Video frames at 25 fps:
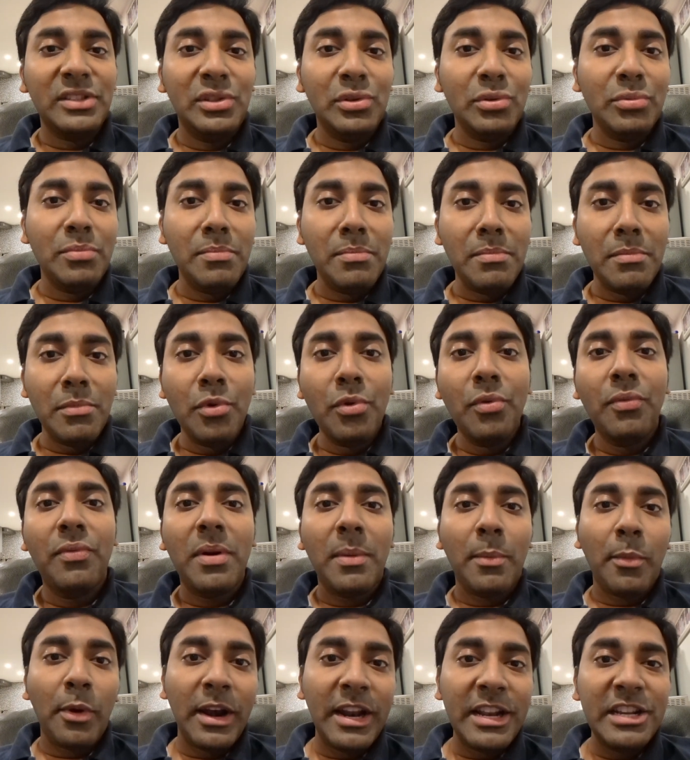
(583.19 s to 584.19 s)
you move
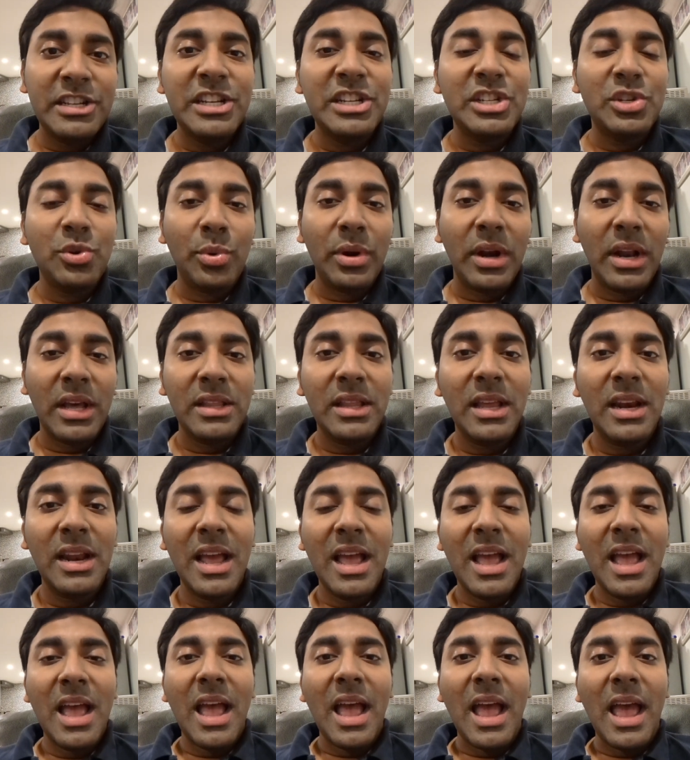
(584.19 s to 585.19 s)
from one exchange to another,
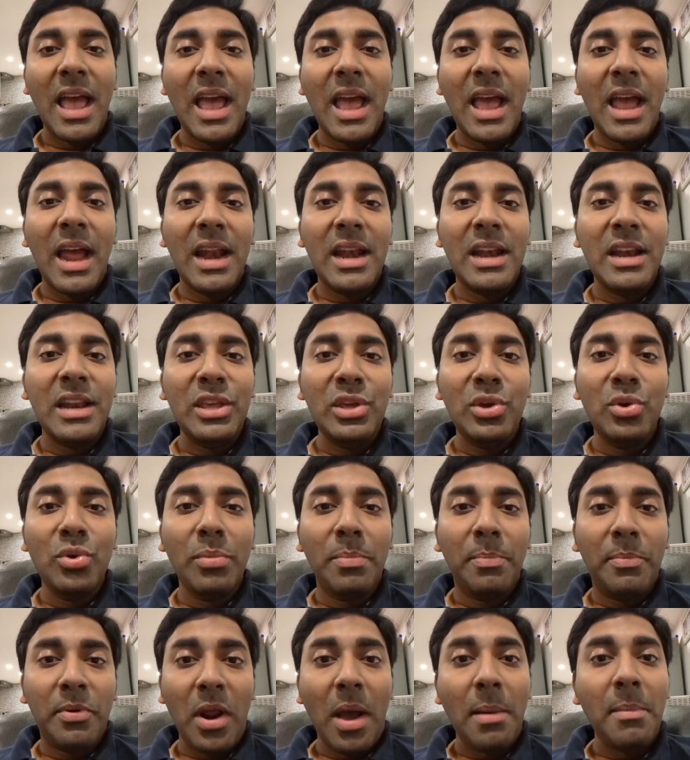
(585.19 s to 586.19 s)
and
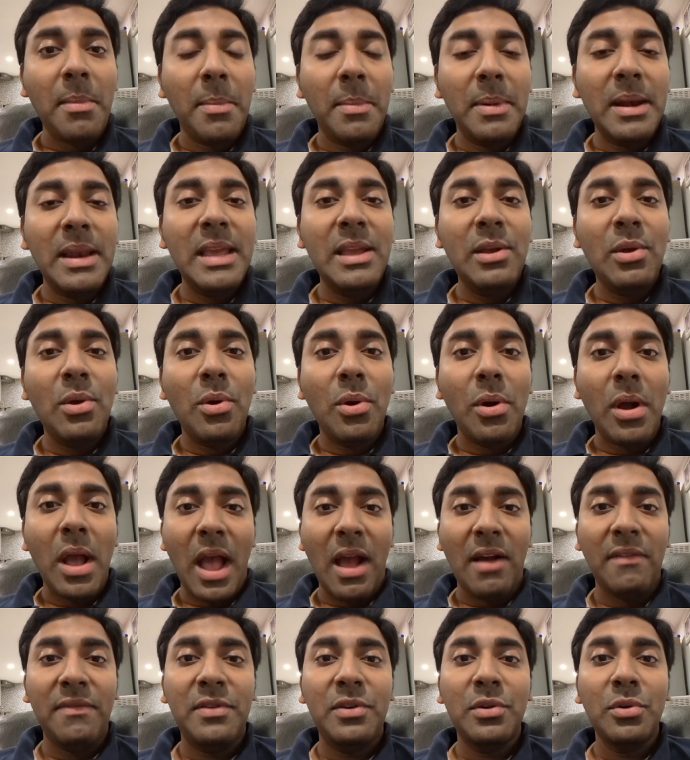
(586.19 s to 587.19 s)
you probably
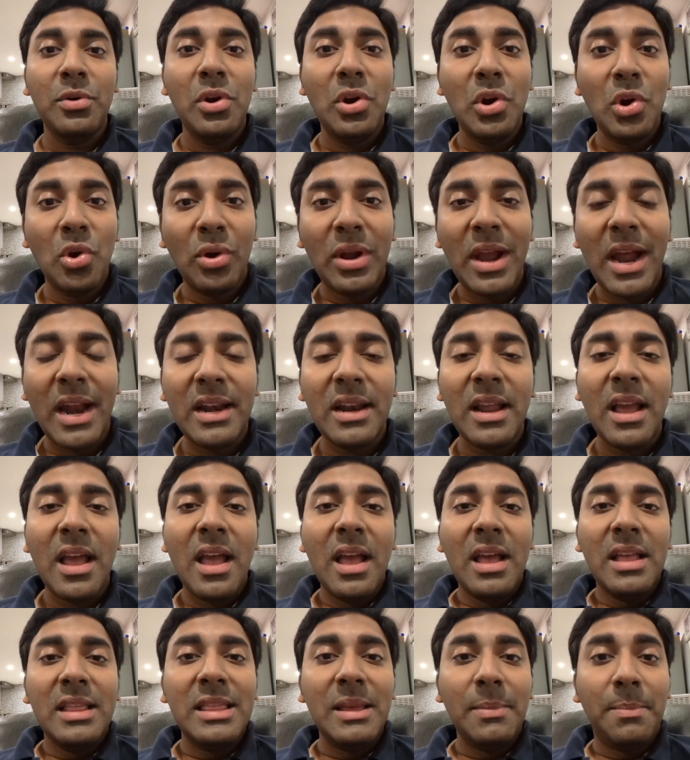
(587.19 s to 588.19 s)
have to look at
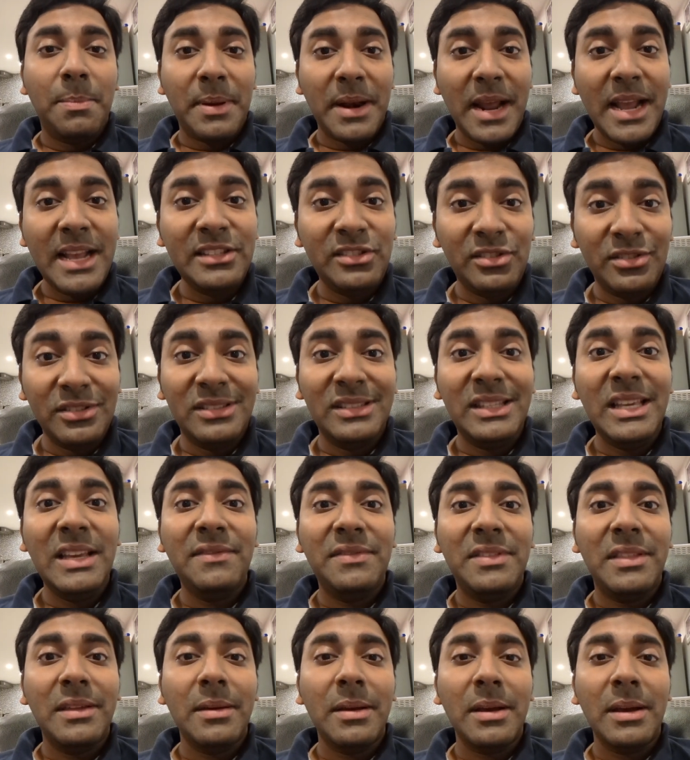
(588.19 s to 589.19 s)
the price to see
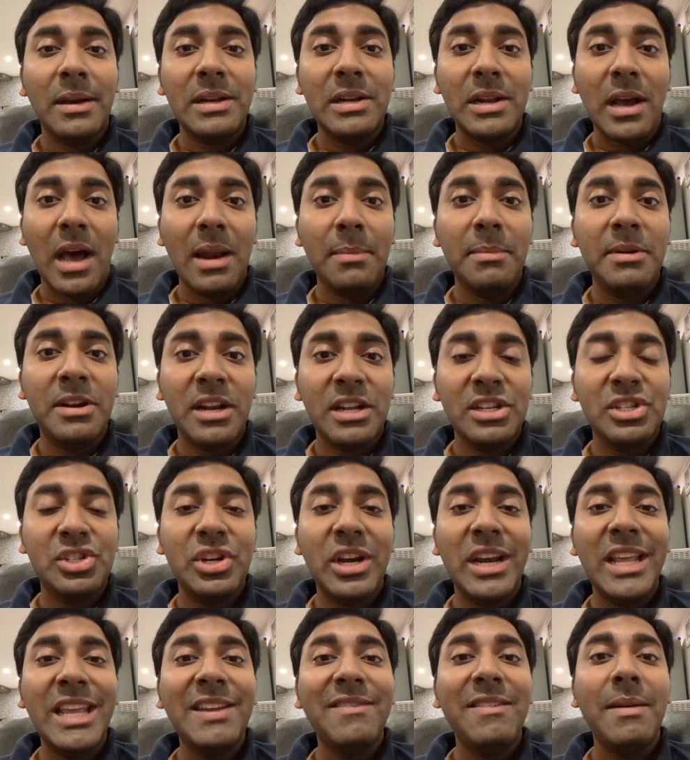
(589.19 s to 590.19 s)
if the arbitrage
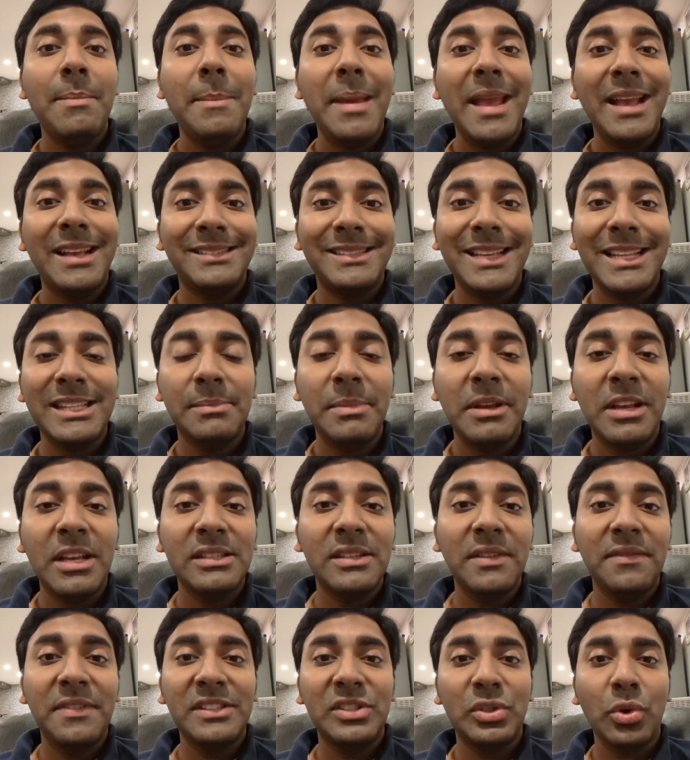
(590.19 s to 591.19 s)
trading even makes sense,
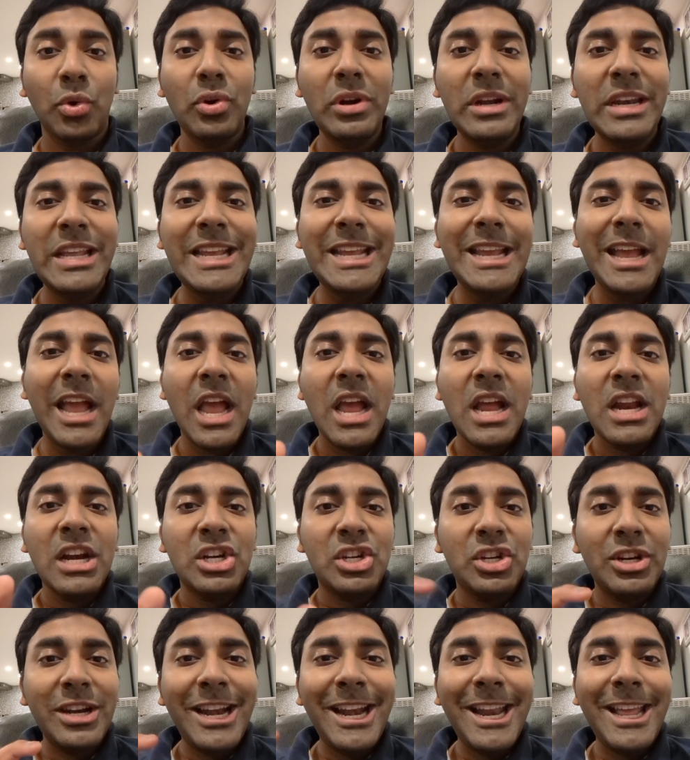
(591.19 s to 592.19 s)
because if it's only
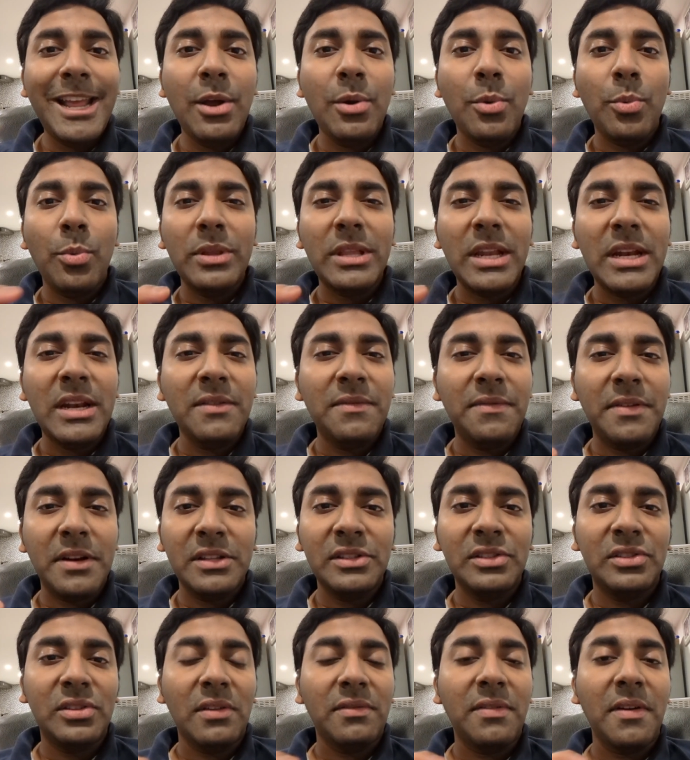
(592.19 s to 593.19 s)
trading with a
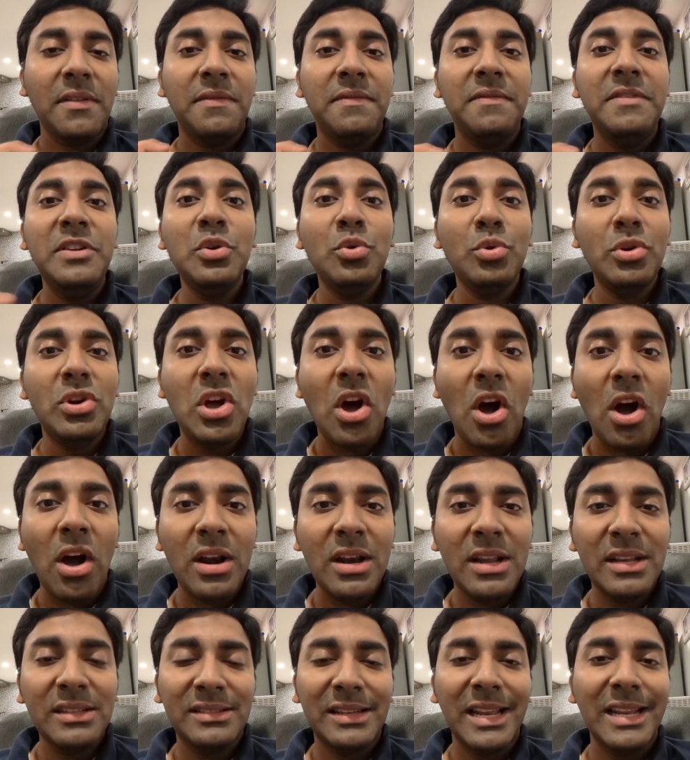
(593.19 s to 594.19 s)
difference of a few
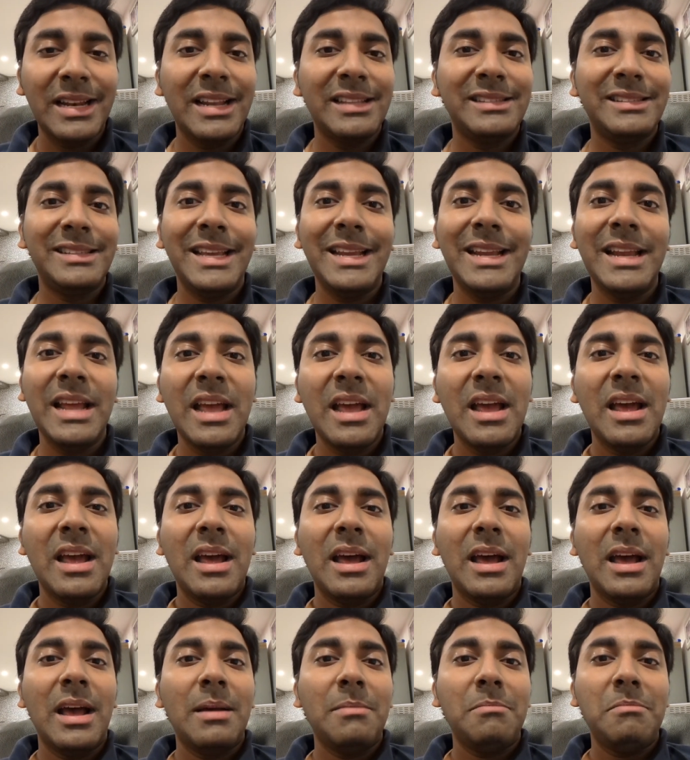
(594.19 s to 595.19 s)
dollars, like let's say
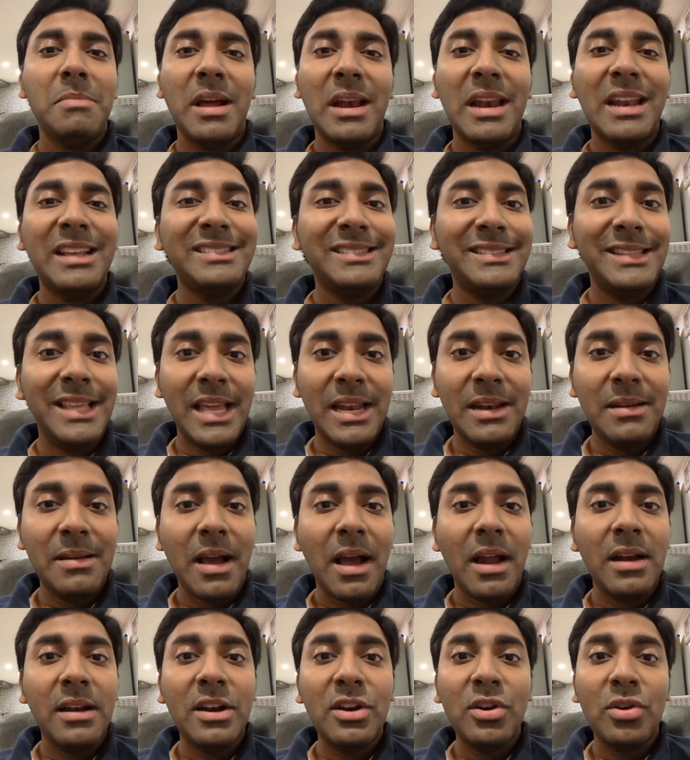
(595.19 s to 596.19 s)
less than
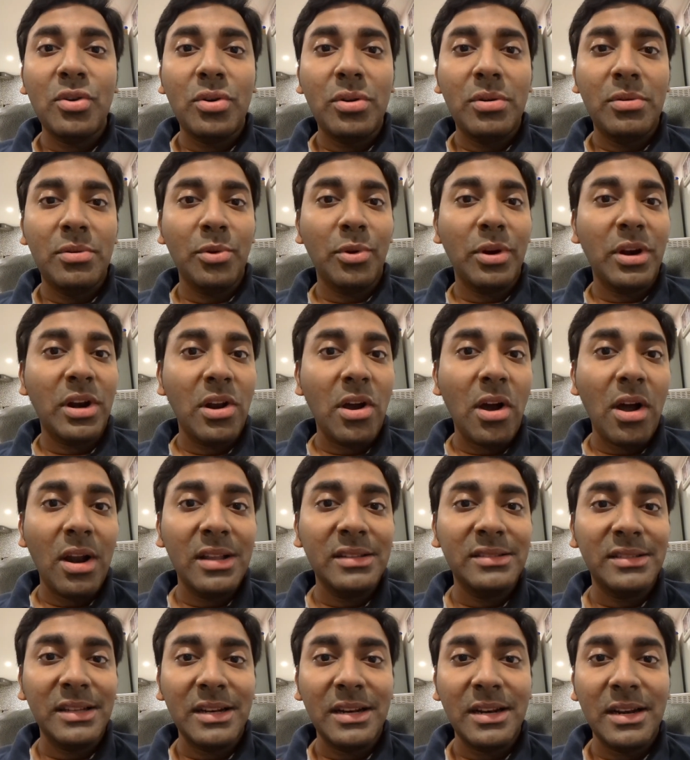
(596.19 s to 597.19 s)
$100 to
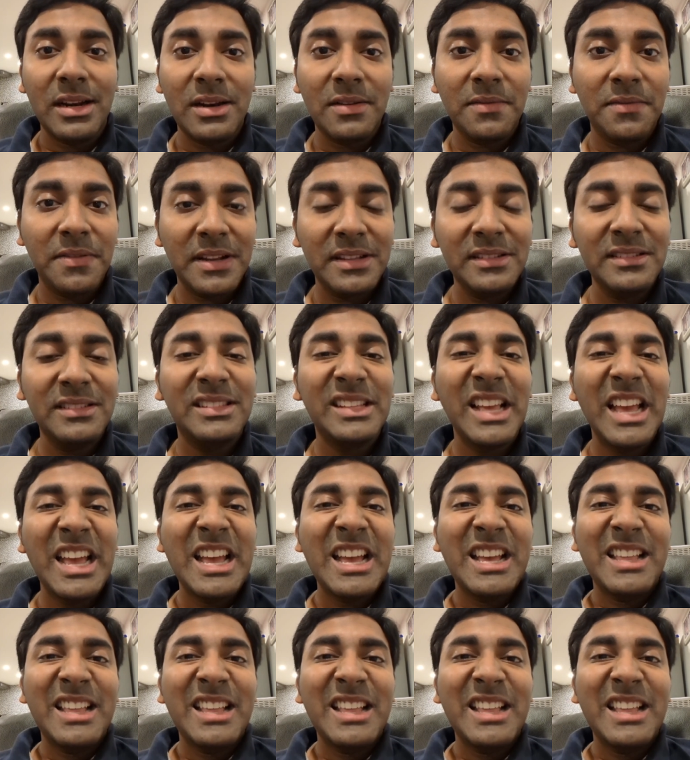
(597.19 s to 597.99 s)
$200 in difference,